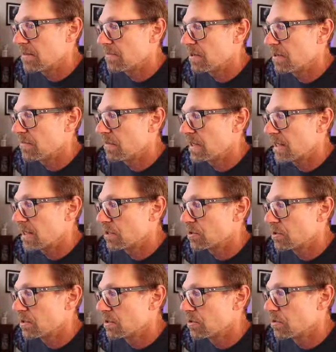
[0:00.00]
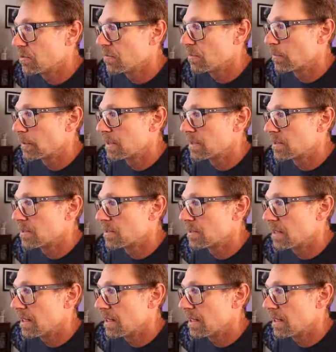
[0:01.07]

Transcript: verification in 2 different places,